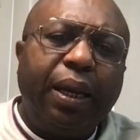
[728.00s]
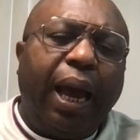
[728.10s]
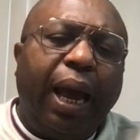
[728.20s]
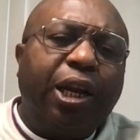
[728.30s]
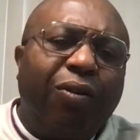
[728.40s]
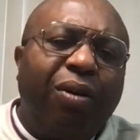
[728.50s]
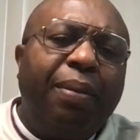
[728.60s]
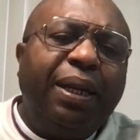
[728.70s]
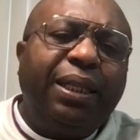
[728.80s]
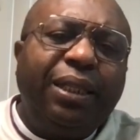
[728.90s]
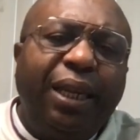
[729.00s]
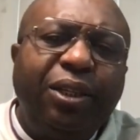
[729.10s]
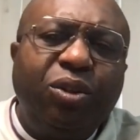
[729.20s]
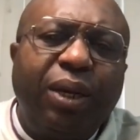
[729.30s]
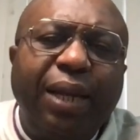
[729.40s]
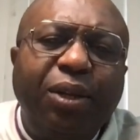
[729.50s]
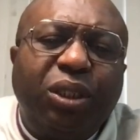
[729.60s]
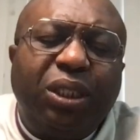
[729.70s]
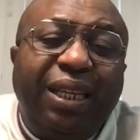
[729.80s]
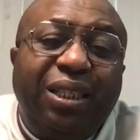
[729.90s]
and government needs to get those
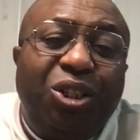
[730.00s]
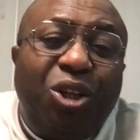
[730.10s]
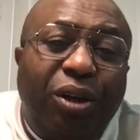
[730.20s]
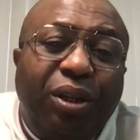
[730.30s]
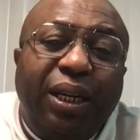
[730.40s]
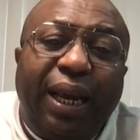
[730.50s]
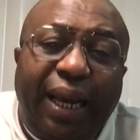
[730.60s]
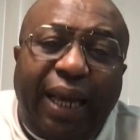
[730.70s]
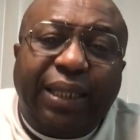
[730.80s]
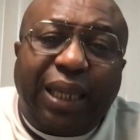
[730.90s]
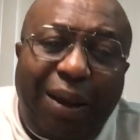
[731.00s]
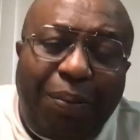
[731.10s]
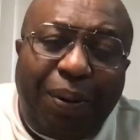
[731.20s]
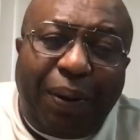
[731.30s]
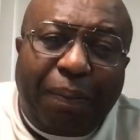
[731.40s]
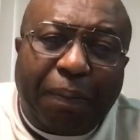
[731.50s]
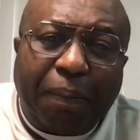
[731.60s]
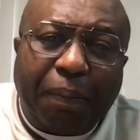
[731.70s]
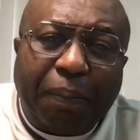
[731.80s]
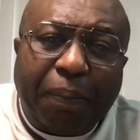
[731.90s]
things done ASAP
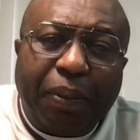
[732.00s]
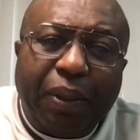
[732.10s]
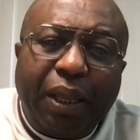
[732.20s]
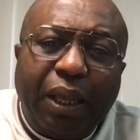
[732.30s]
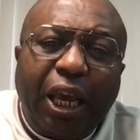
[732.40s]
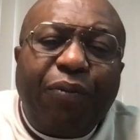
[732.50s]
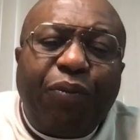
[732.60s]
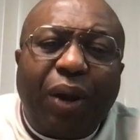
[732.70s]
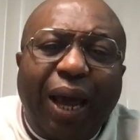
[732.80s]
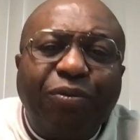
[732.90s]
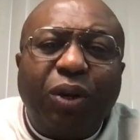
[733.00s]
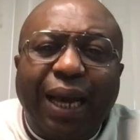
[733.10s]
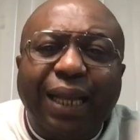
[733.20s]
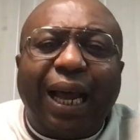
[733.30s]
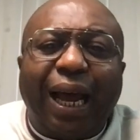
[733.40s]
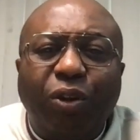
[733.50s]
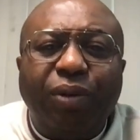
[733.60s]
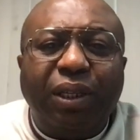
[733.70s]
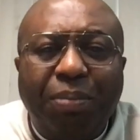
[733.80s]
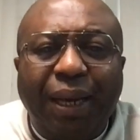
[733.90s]
if we have to get out of
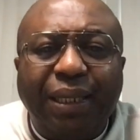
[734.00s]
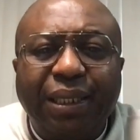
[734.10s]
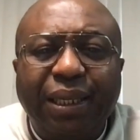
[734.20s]
this mess.